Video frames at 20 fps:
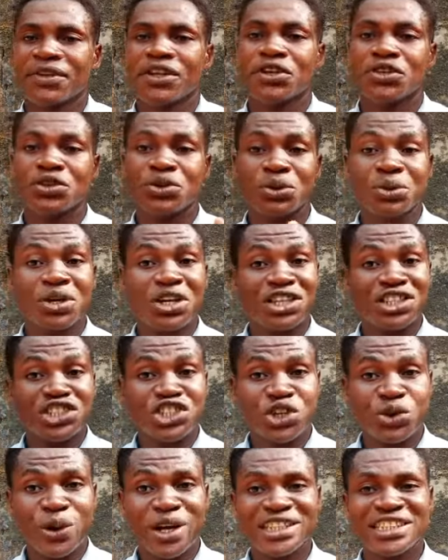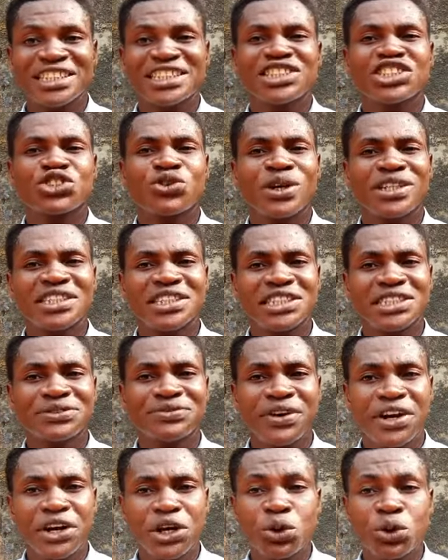So scratting is
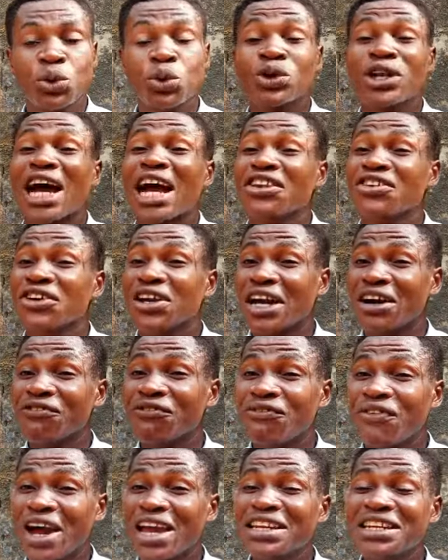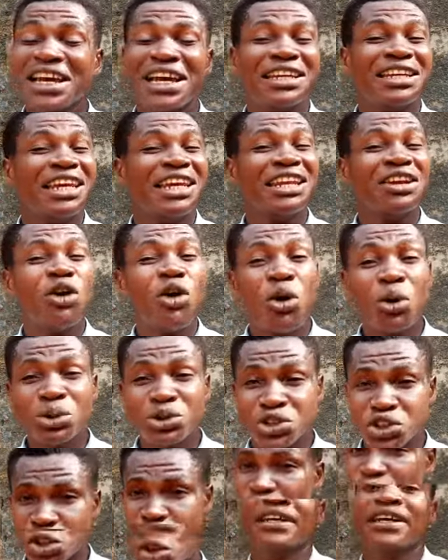very good, and you can find them in all
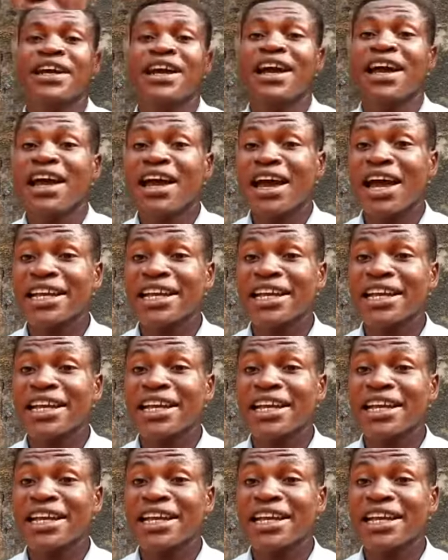stores,